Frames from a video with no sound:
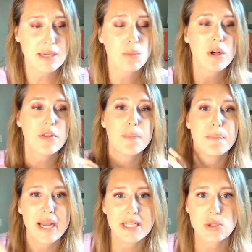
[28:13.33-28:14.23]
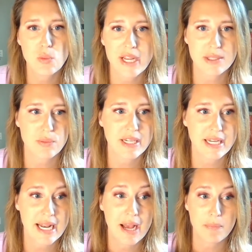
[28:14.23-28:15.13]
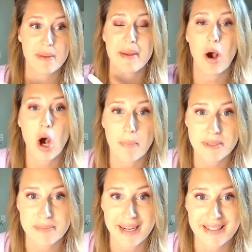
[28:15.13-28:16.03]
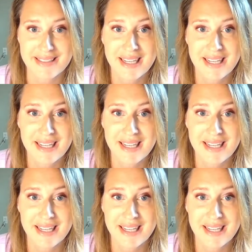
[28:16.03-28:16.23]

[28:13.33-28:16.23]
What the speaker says: and what are the best ways we can help them optimize?